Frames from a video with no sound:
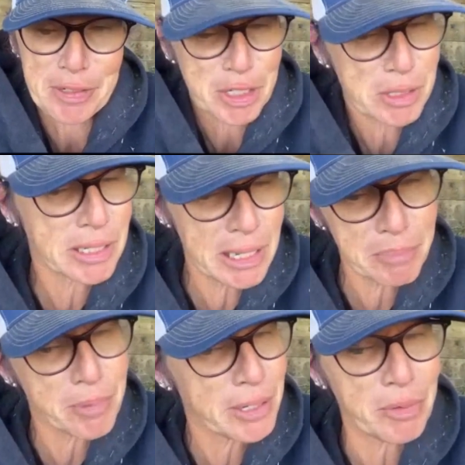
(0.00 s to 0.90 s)
and just
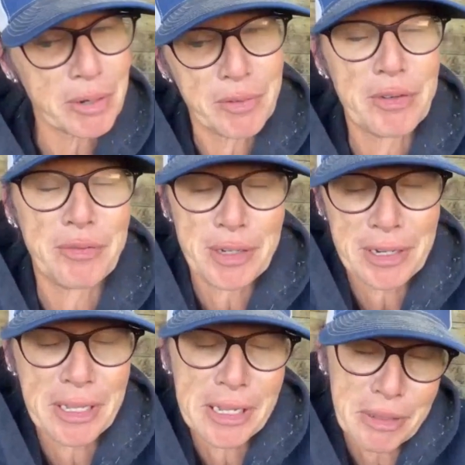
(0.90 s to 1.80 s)
keep putting one foot in
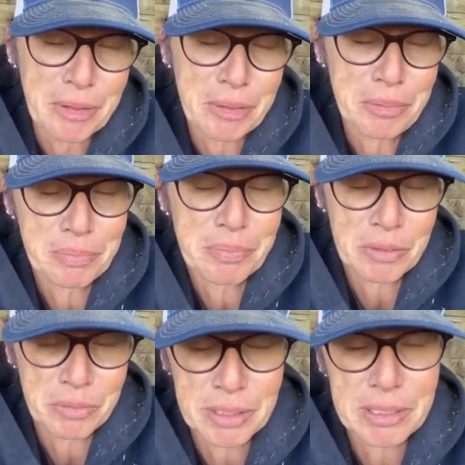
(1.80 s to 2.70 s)
front of the other
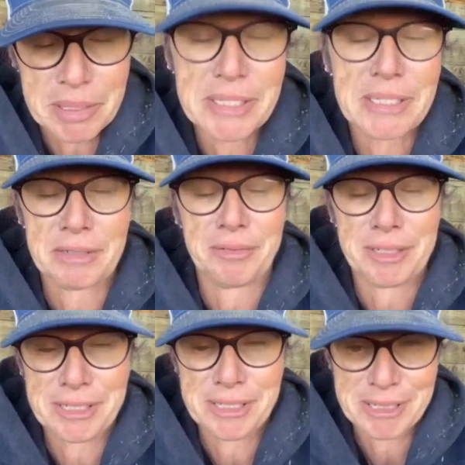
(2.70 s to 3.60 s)
really makes a
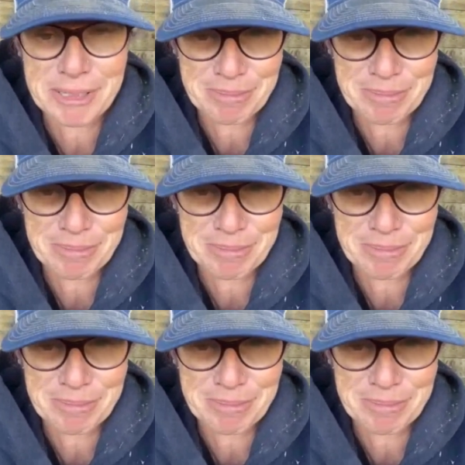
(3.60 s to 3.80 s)
difference.